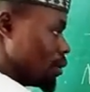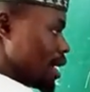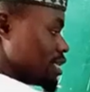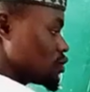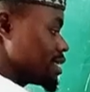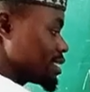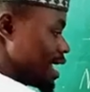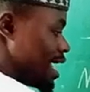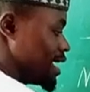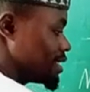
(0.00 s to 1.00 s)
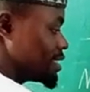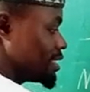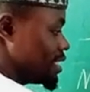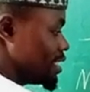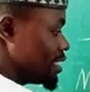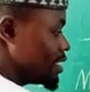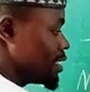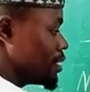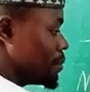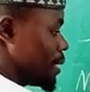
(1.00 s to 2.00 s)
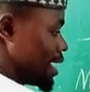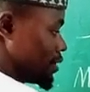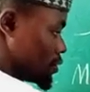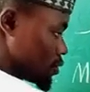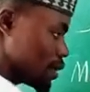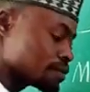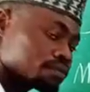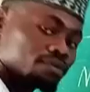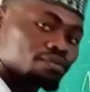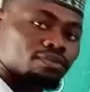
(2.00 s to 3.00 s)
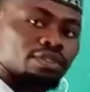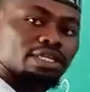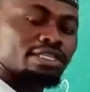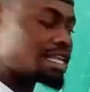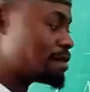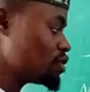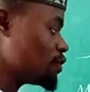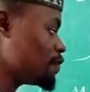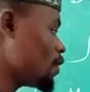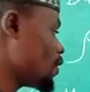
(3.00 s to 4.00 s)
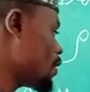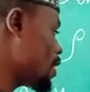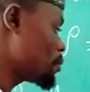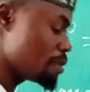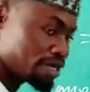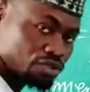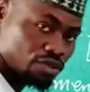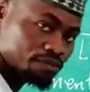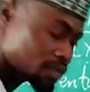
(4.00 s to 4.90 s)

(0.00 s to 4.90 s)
while this one is Lt minus 1. This is dimension for momentum.